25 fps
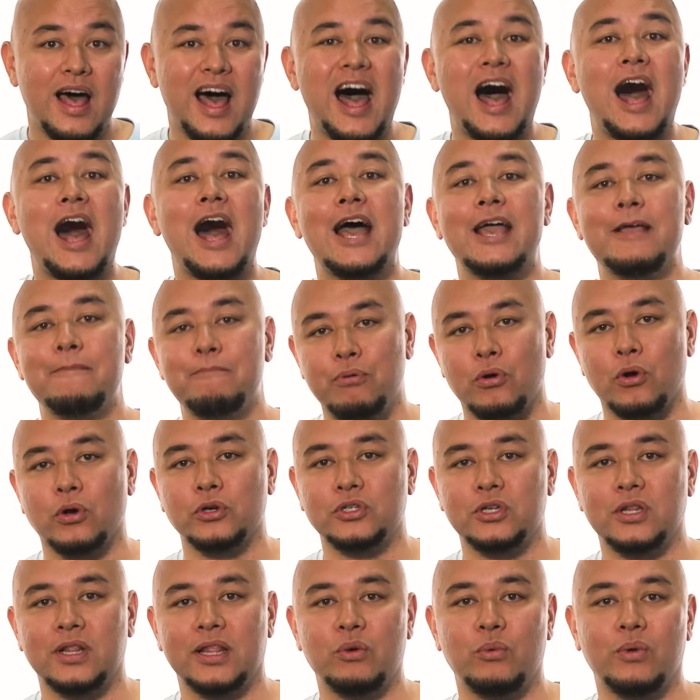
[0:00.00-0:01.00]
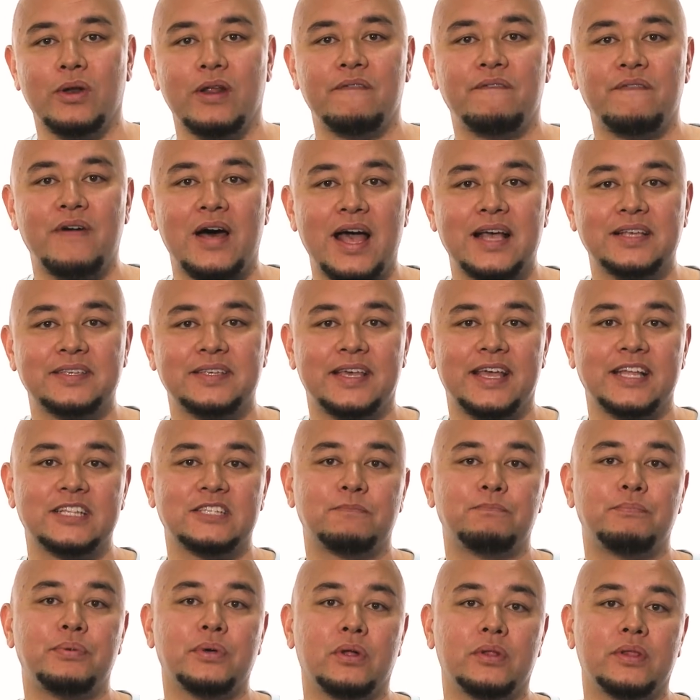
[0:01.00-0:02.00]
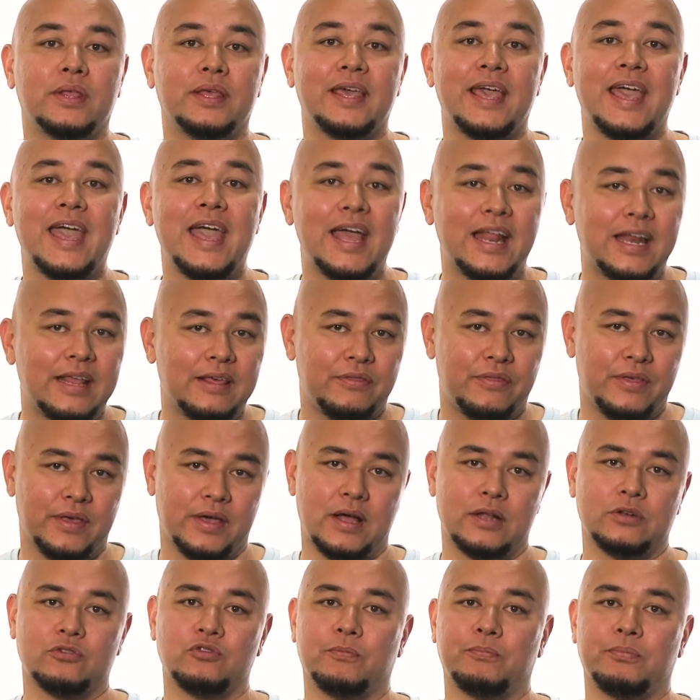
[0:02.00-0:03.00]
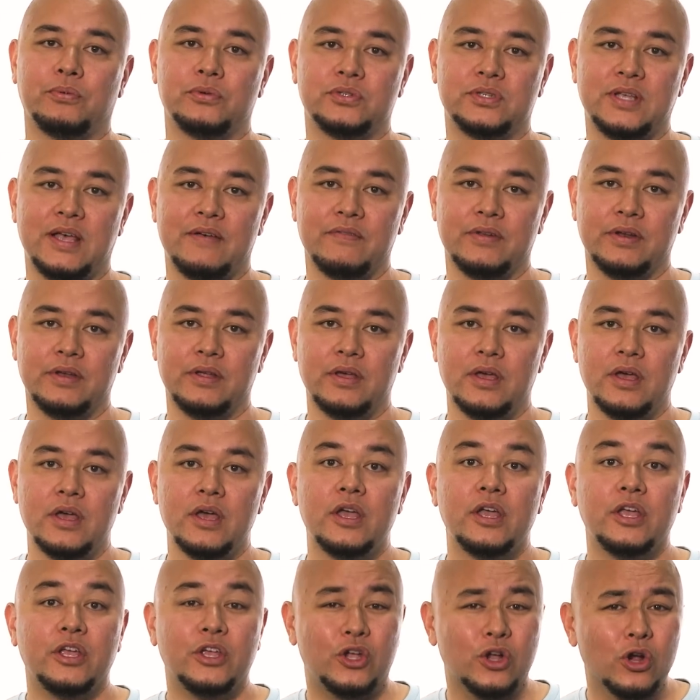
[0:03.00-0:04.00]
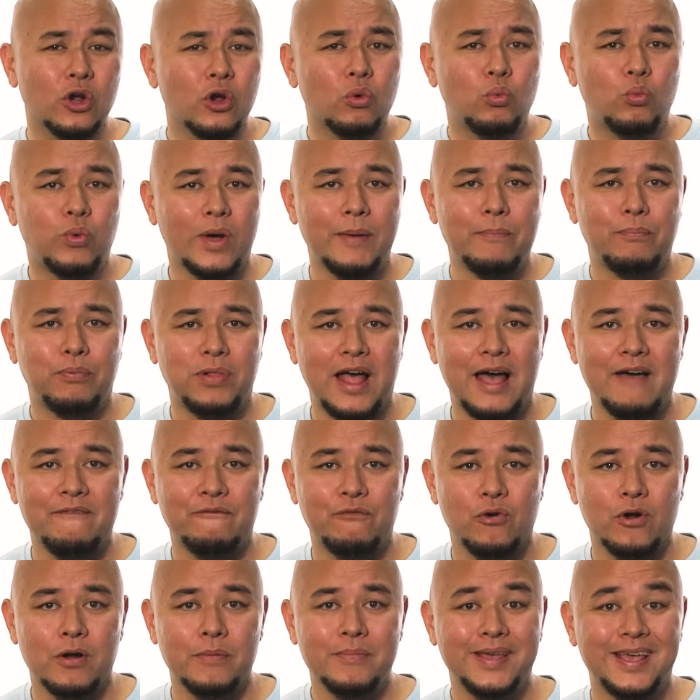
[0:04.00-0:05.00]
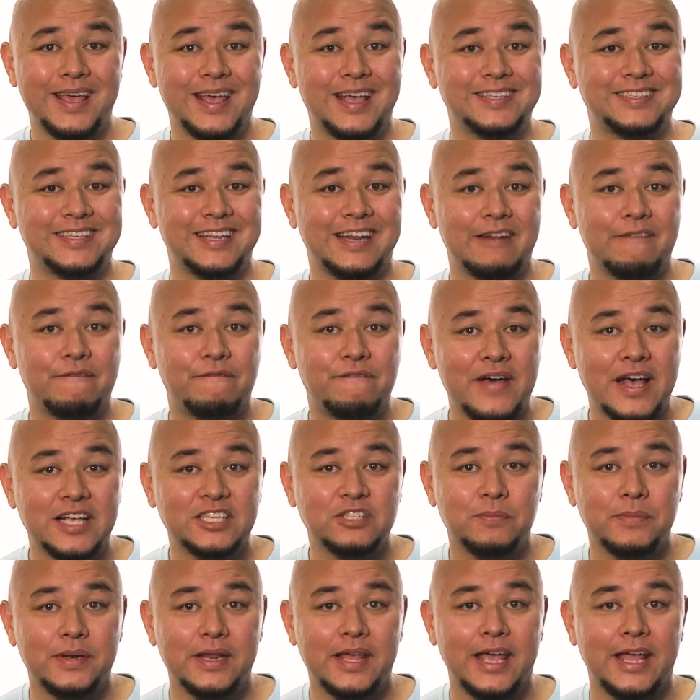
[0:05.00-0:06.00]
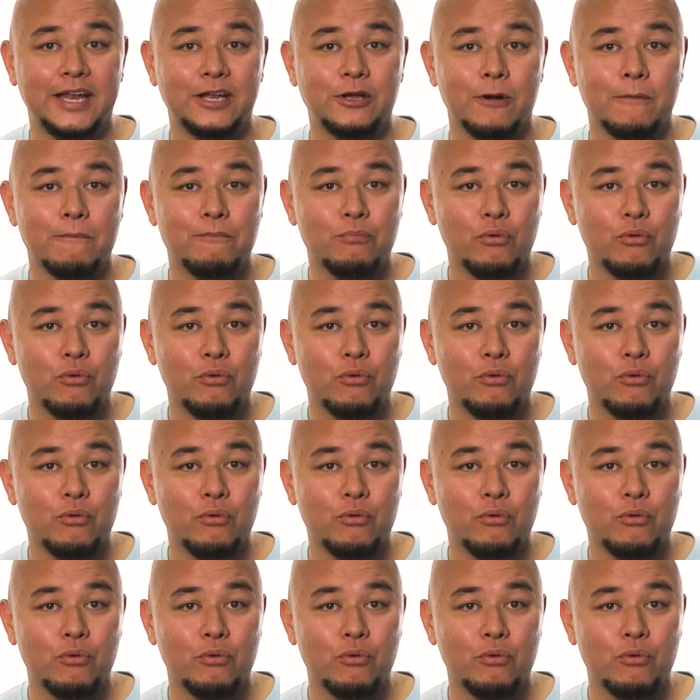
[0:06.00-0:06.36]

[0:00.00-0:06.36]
I personally would advise against building anything on Drupal seven. Your web platform is an investment in your